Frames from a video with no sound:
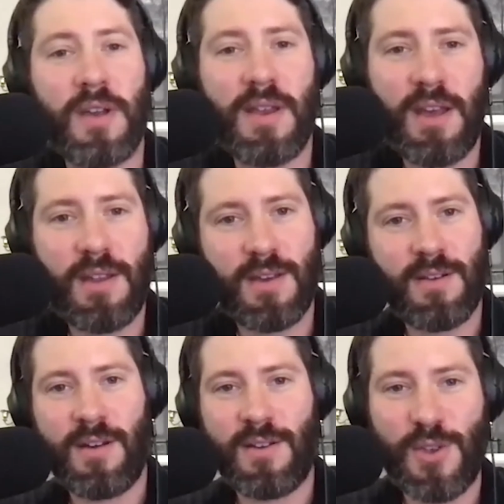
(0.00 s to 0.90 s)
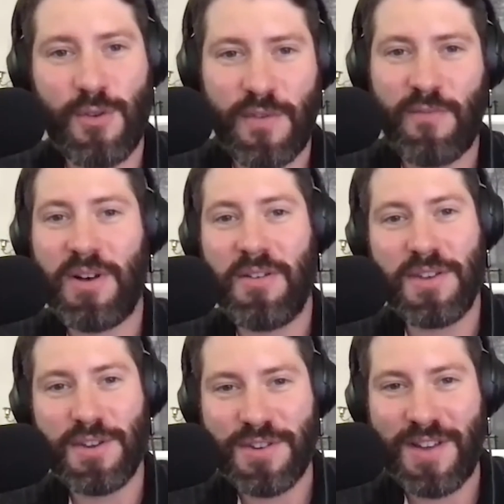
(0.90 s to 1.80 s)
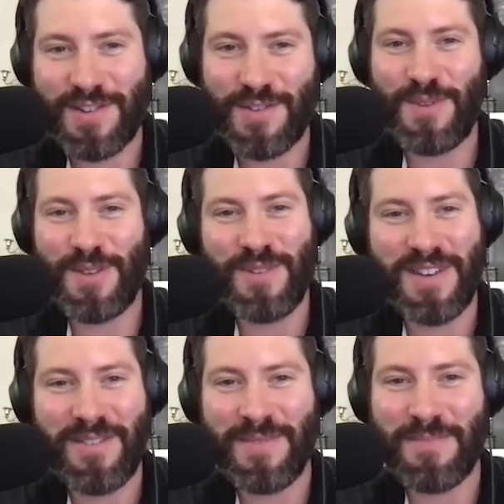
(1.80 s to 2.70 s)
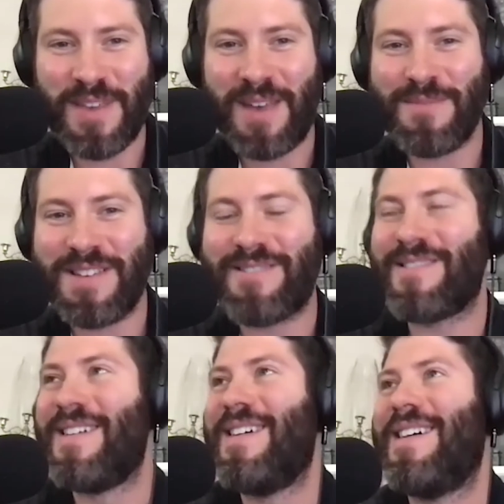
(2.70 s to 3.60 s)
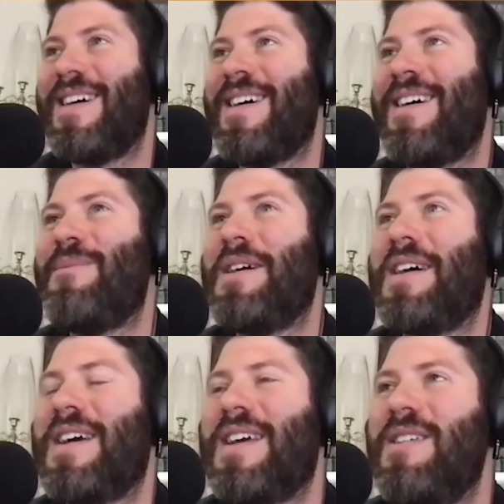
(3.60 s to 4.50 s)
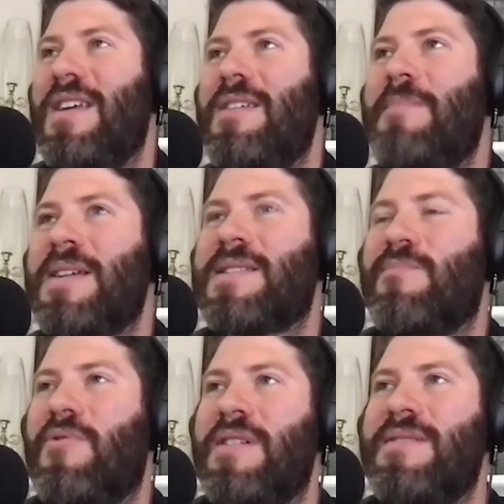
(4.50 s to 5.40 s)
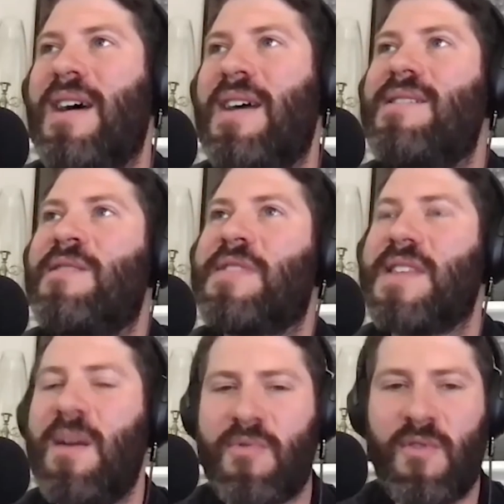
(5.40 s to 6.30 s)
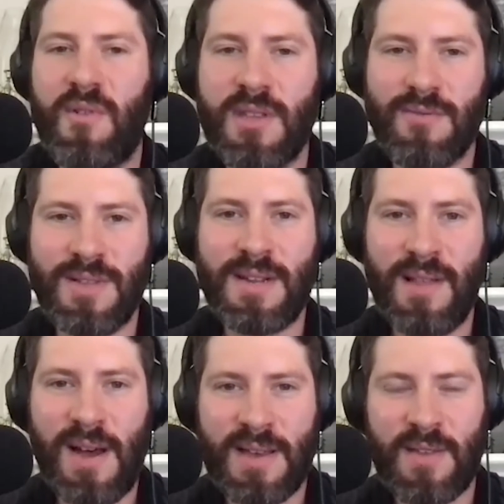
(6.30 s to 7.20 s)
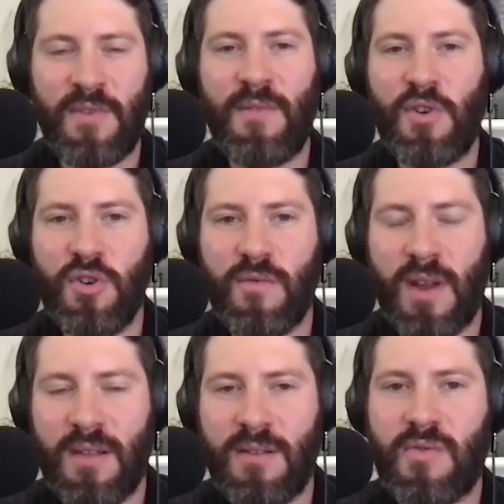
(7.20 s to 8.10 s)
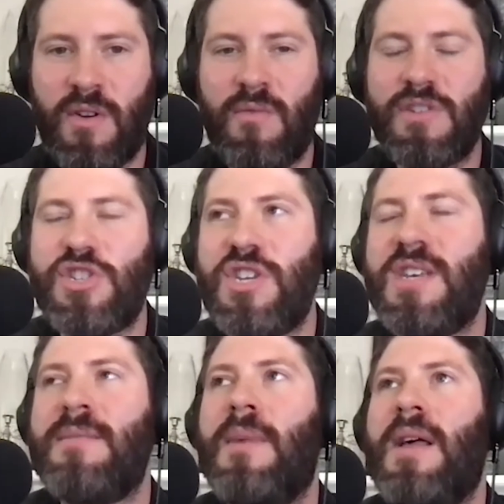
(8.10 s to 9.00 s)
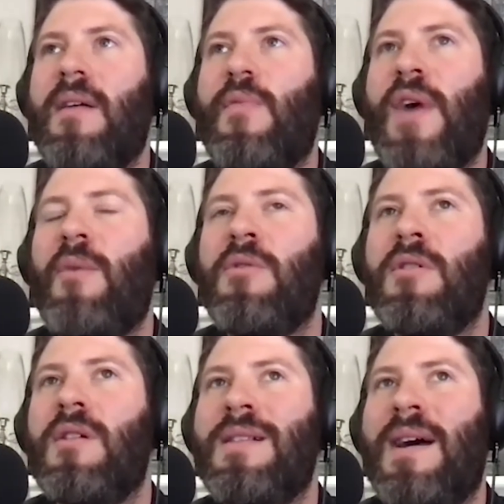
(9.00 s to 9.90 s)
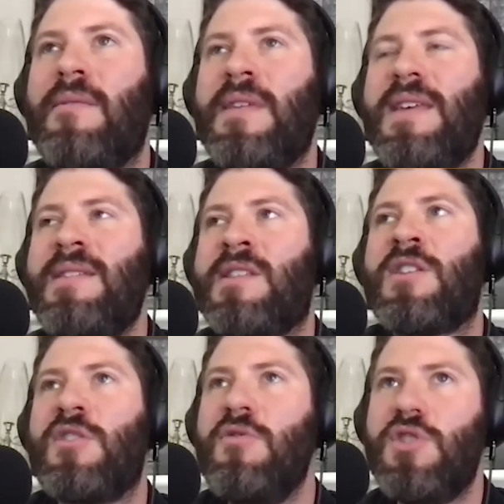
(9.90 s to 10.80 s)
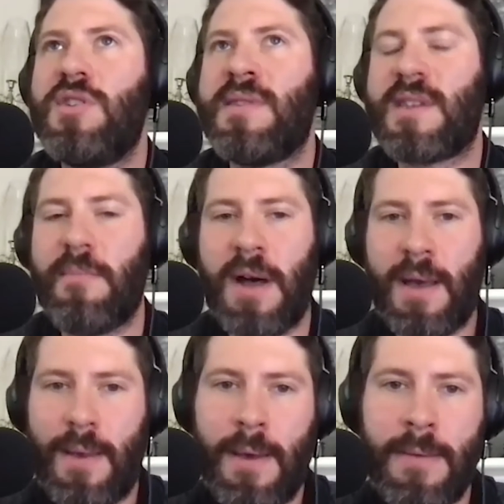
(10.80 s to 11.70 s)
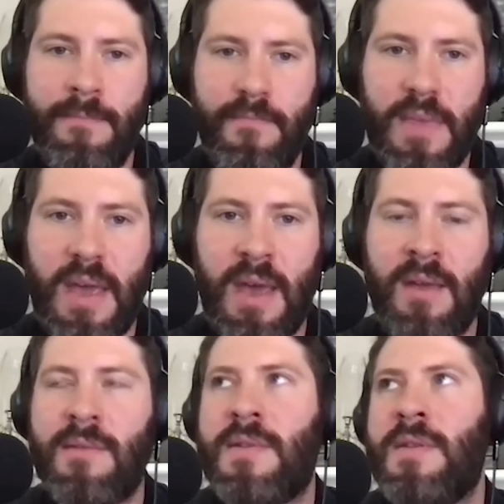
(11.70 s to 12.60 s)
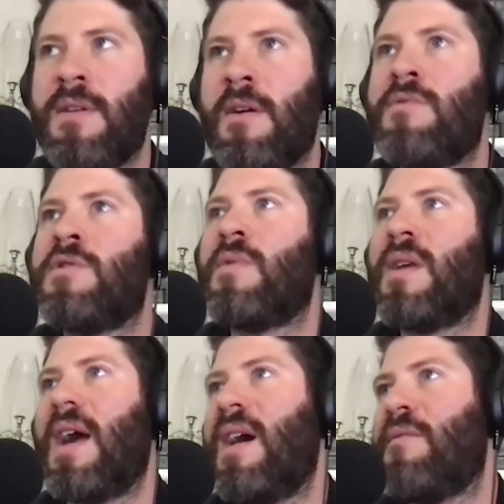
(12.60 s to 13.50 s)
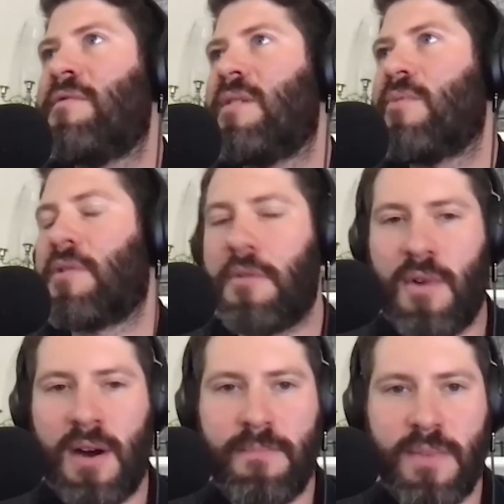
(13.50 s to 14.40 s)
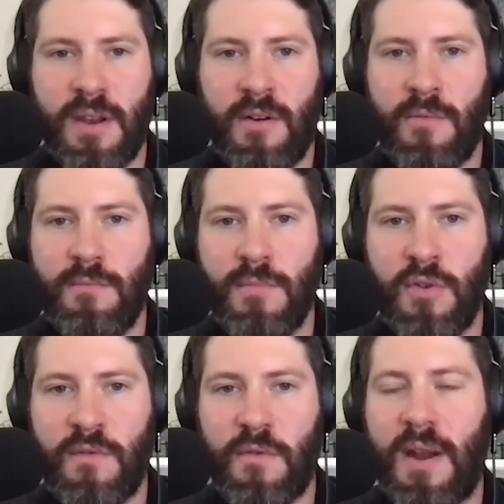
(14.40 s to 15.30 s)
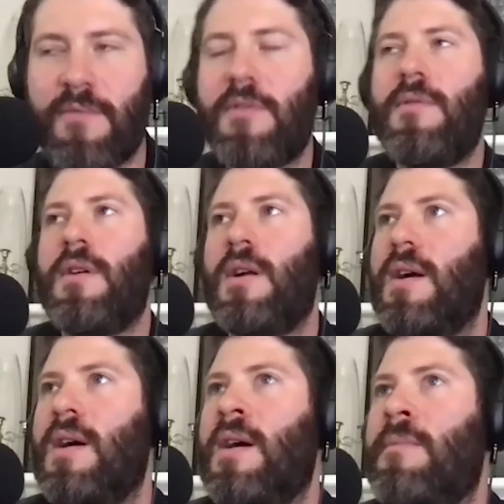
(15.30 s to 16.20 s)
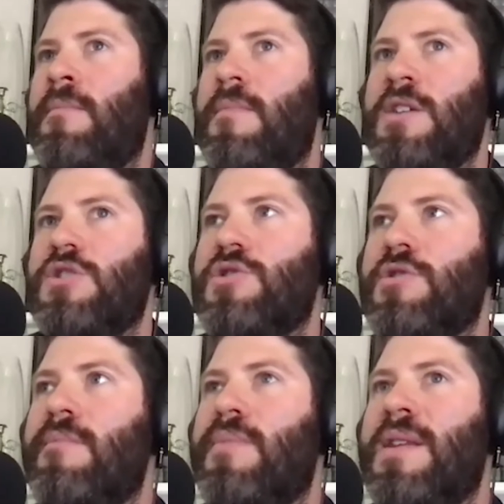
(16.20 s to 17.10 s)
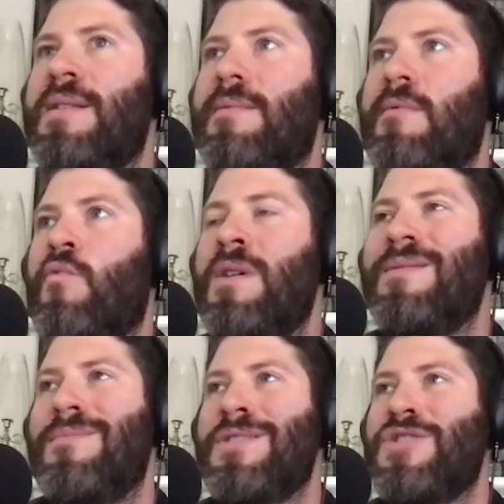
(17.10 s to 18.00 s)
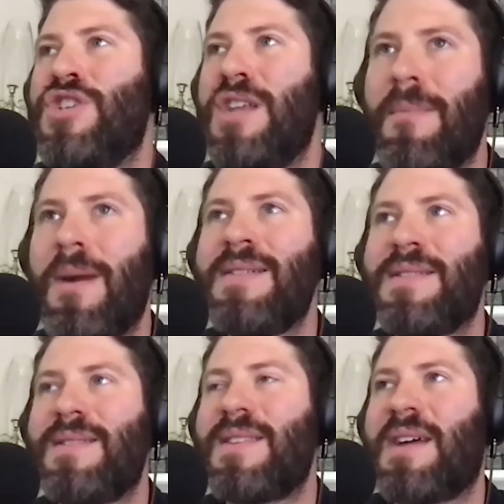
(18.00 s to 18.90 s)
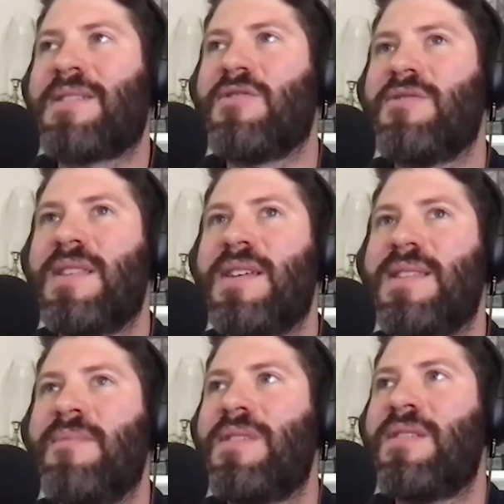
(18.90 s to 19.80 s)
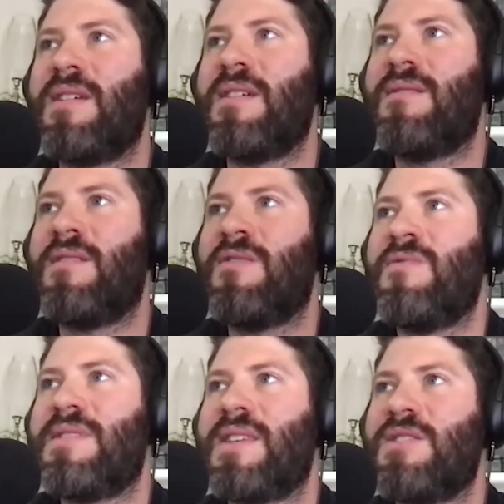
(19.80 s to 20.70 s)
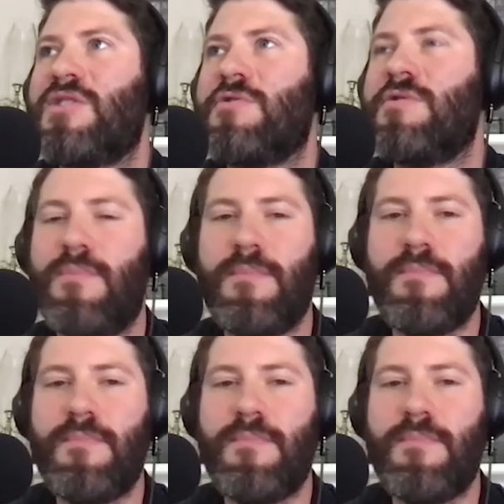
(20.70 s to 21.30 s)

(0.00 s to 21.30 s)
Canadian conservative politician, actually, by the way, he almost became leader. He makes the point that if stablecoins are legalized, if we have a good regulatory regime, that will allow the institutions to buy in. And, do we have number go up, moon forever? Not sure, but it will legitimize the sector. Is that something that you would say is true?